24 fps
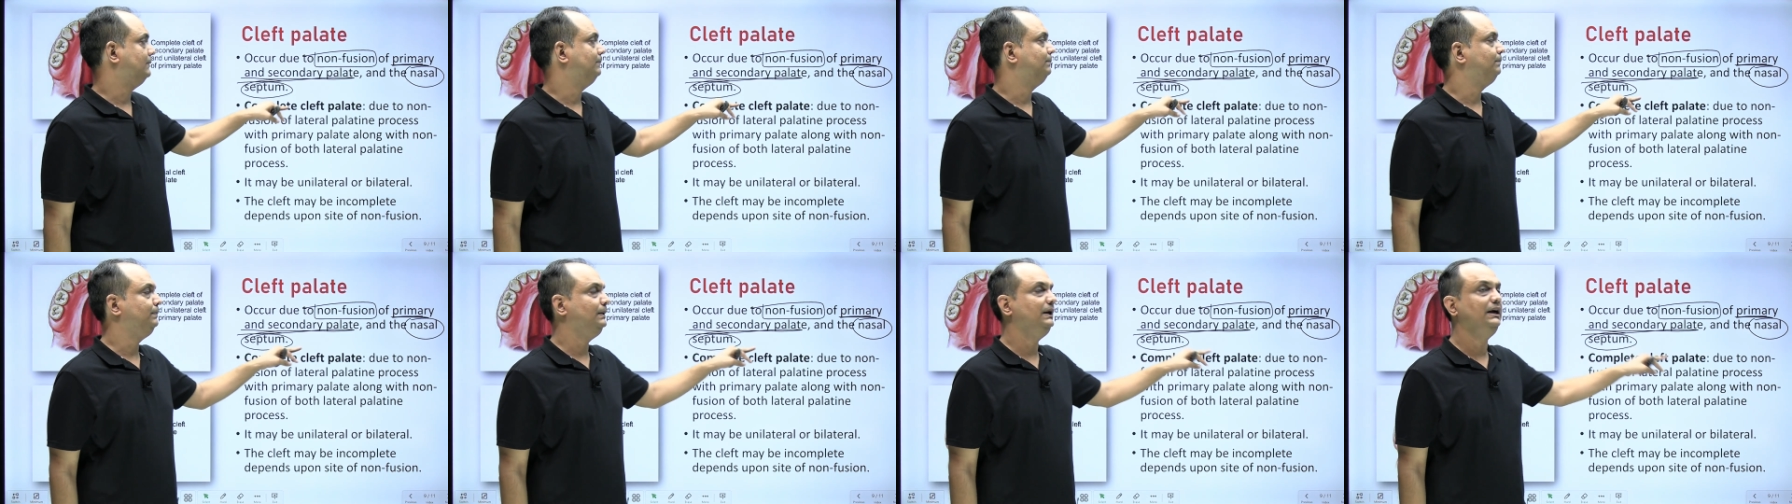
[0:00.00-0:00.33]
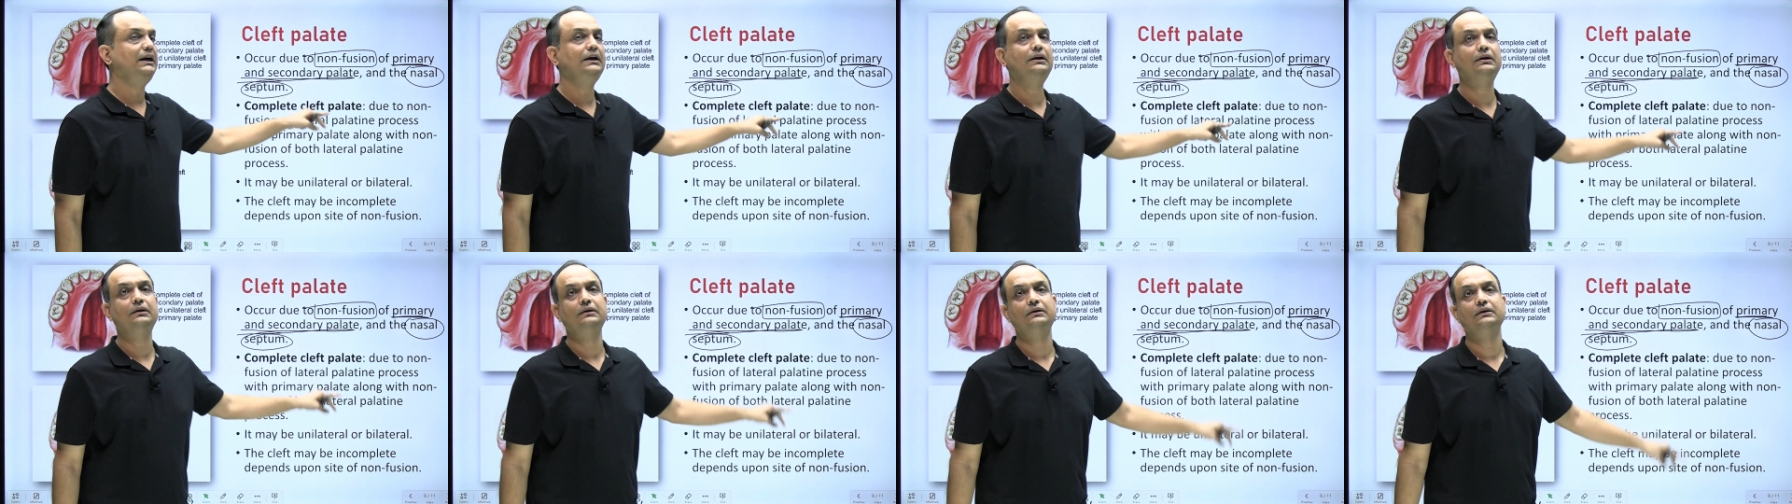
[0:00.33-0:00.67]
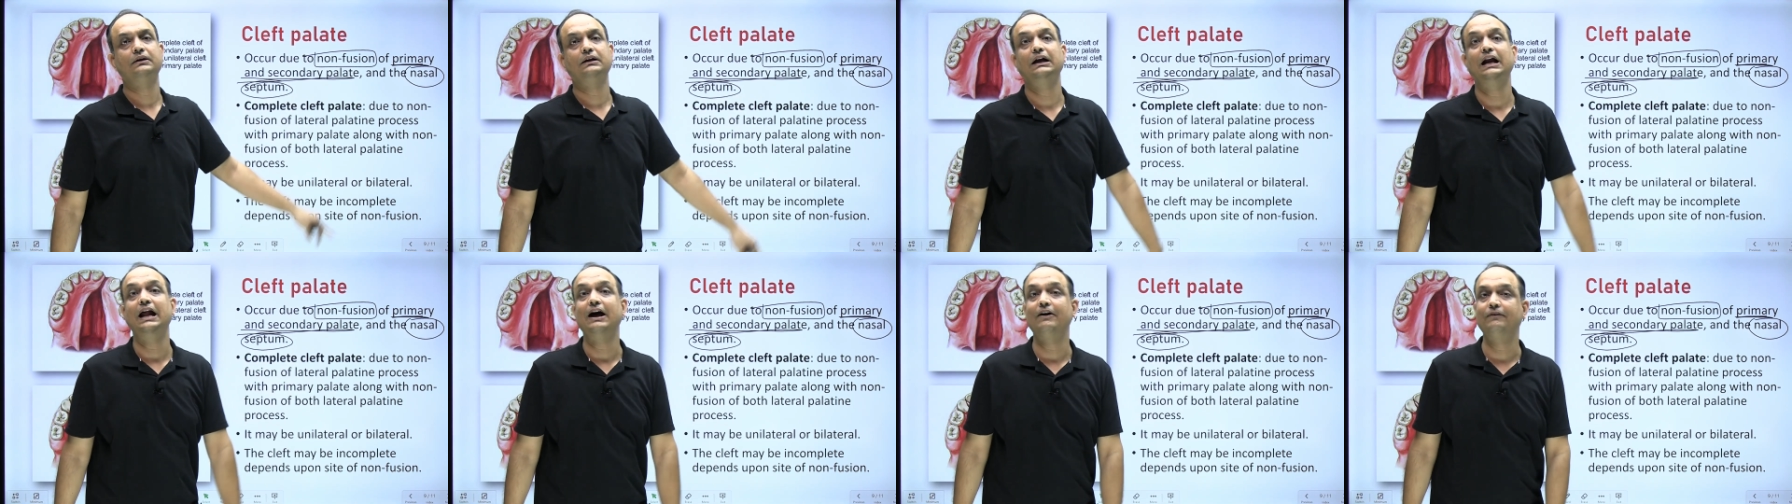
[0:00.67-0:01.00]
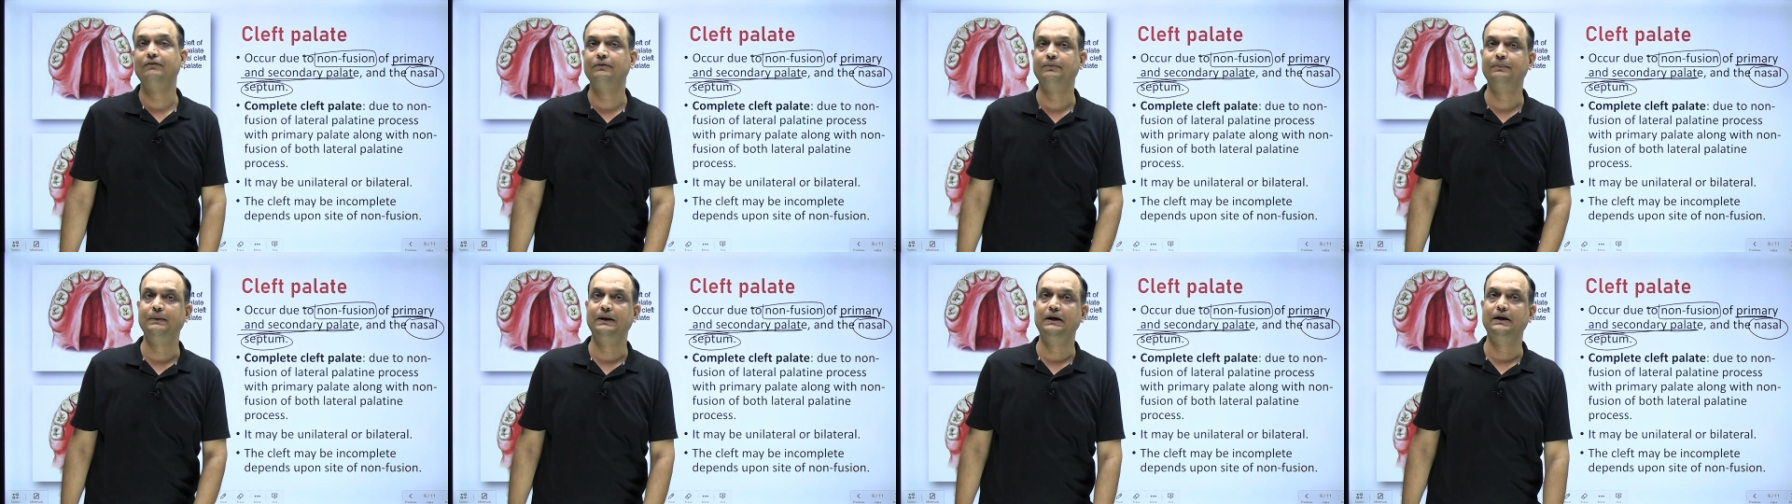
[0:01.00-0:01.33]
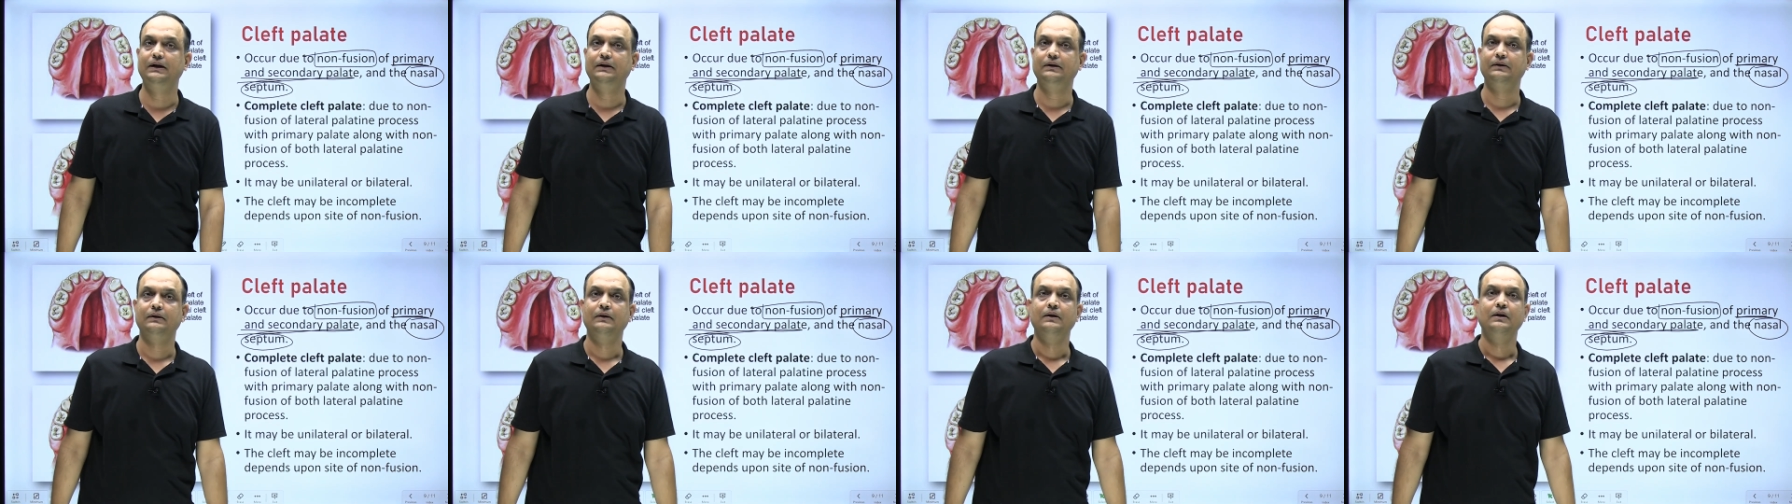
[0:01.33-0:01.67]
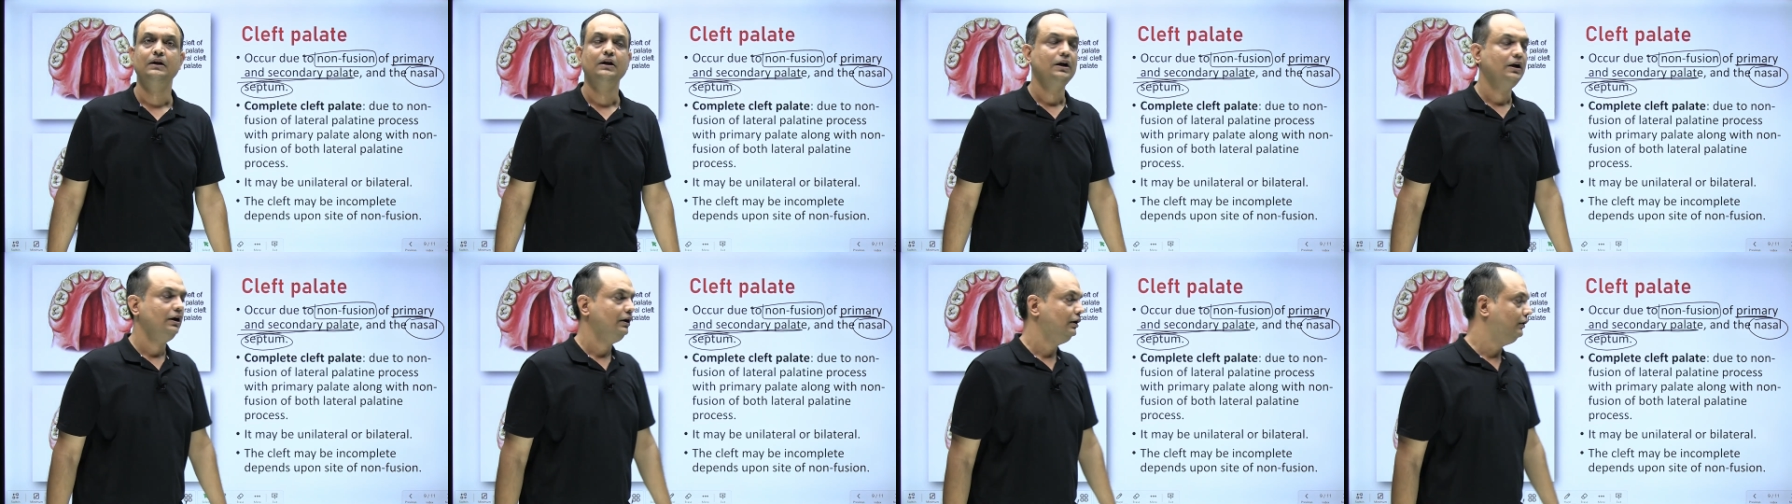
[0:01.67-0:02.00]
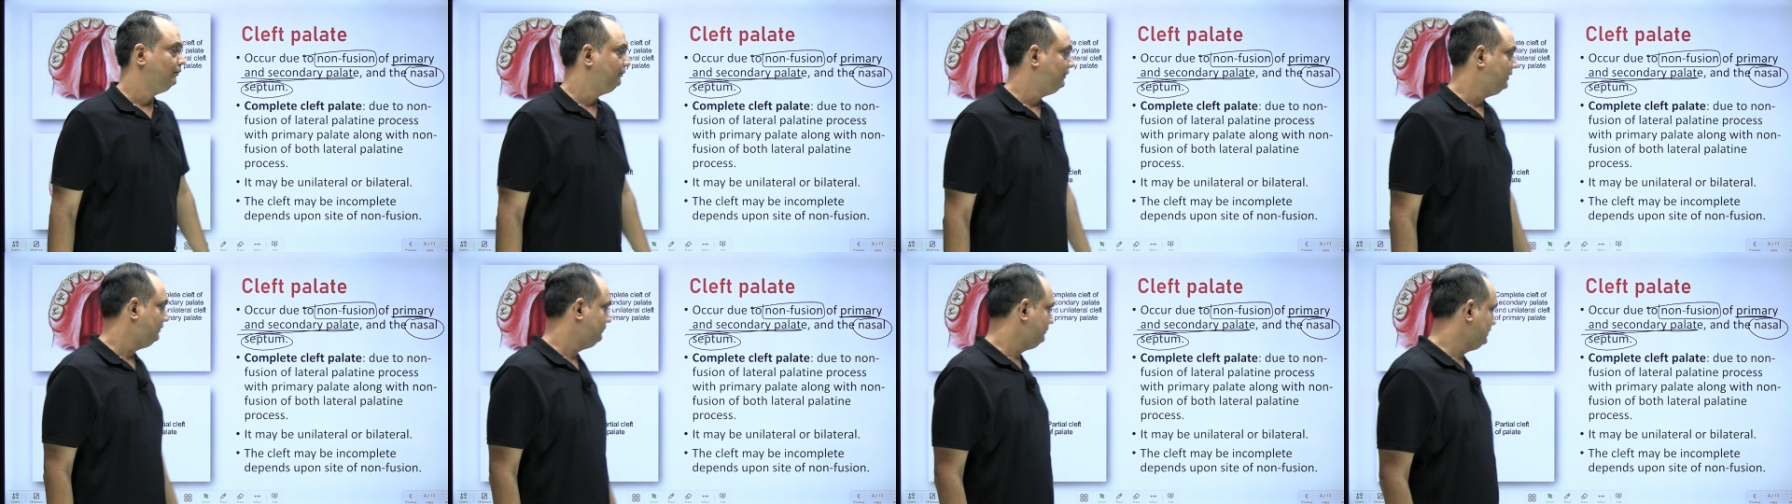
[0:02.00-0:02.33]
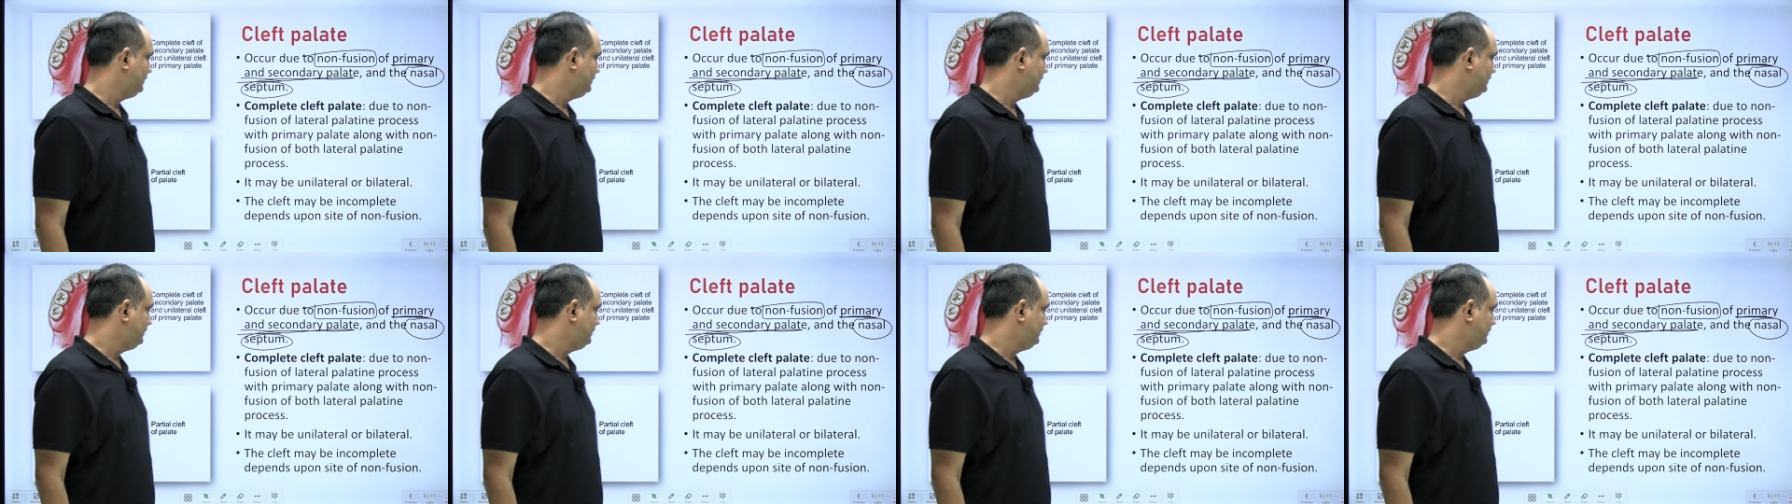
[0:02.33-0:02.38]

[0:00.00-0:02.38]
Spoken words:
complete cleft palate? Now when